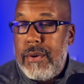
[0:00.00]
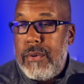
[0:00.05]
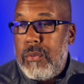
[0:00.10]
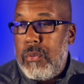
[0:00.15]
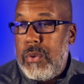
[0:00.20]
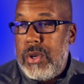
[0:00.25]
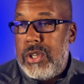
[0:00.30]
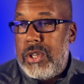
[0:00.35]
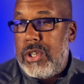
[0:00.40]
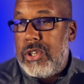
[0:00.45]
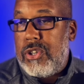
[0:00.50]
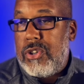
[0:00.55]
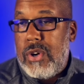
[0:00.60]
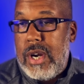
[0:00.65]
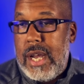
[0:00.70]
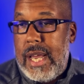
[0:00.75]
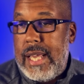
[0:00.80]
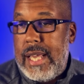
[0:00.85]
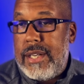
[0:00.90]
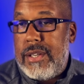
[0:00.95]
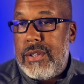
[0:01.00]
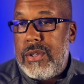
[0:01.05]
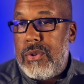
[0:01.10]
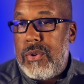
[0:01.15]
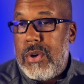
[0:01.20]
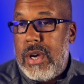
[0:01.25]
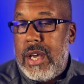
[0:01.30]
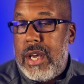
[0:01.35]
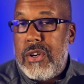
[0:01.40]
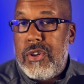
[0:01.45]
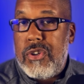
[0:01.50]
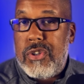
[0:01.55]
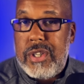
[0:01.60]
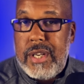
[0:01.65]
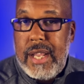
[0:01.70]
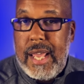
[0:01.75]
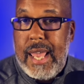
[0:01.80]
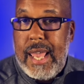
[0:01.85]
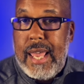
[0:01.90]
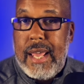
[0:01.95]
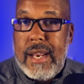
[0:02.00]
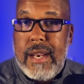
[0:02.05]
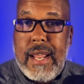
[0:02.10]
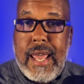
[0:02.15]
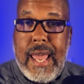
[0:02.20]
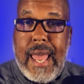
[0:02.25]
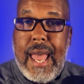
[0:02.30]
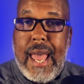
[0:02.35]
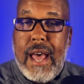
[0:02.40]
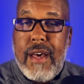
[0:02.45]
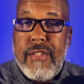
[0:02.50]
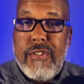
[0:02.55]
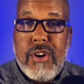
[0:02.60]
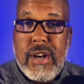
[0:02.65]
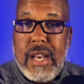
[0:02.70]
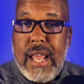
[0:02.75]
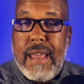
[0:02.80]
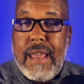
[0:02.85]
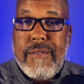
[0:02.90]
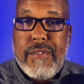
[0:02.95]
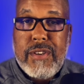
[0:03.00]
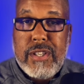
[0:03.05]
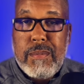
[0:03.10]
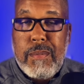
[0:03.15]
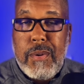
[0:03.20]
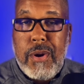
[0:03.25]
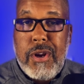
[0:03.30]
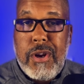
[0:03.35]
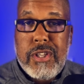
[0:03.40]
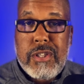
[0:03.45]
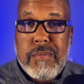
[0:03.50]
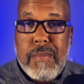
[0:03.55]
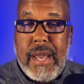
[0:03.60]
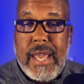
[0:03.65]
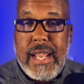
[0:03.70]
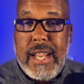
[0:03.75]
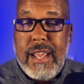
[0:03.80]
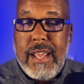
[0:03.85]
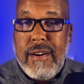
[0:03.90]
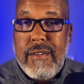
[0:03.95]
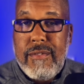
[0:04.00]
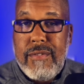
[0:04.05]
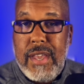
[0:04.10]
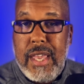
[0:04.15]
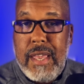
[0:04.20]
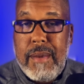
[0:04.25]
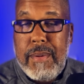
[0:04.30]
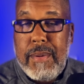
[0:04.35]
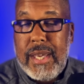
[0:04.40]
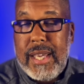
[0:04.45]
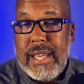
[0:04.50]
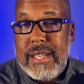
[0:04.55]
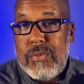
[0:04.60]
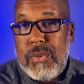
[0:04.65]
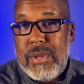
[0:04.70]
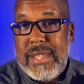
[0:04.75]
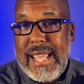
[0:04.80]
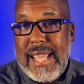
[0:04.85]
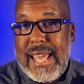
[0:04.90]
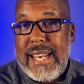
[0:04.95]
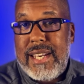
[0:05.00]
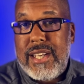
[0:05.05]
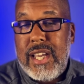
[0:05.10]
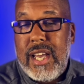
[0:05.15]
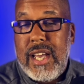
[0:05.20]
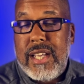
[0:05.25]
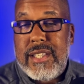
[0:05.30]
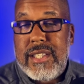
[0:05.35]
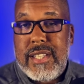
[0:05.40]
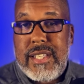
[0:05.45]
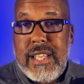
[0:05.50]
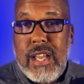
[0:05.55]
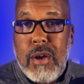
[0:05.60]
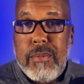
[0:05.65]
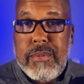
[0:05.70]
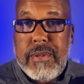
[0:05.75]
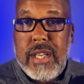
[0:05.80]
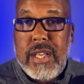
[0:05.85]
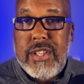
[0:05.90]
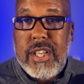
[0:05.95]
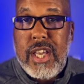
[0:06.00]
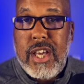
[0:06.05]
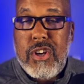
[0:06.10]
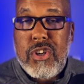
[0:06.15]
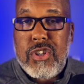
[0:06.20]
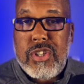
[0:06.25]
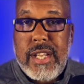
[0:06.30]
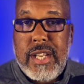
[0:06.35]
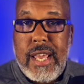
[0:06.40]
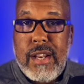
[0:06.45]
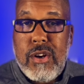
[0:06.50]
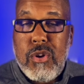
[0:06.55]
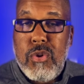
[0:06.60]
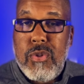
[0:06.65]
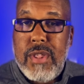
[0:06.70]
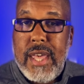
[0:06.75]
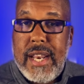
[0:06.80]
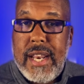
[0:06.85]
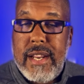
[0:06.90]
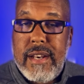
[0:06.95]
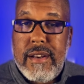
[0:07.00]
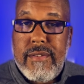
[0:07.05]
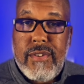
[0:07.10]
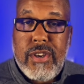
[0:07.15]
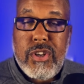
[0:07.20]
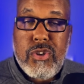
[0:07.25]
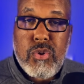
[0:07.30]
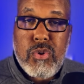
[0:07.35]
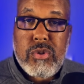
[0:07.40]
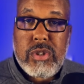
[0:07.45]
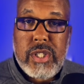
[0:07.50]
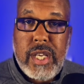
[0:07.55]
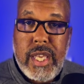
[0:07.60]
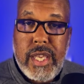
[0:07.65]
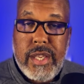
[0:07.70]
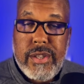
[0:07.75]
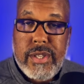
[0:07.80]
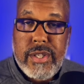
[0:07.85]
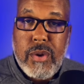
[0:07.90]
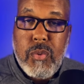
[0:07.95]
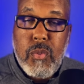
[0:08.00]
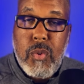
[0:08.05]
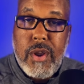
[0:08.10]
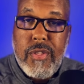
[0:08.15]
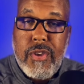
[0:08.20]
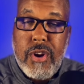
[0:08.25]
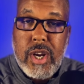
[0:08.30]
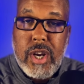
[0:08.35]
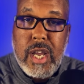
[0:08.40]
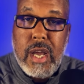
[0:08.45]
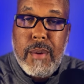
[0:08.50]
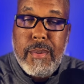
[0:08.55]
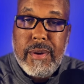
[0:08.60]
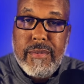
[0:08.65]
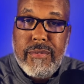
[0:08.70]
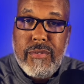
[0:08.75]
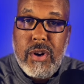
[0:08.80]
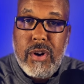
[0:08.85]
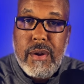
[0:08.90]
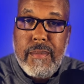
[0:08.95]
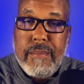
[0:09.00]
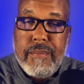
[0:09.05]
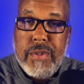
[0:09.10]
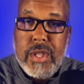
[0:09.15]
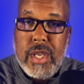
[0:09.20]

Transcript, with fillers: we should try to understand how their life experience might intervene because what that does is helps us understand who that individual is and where they're coming from.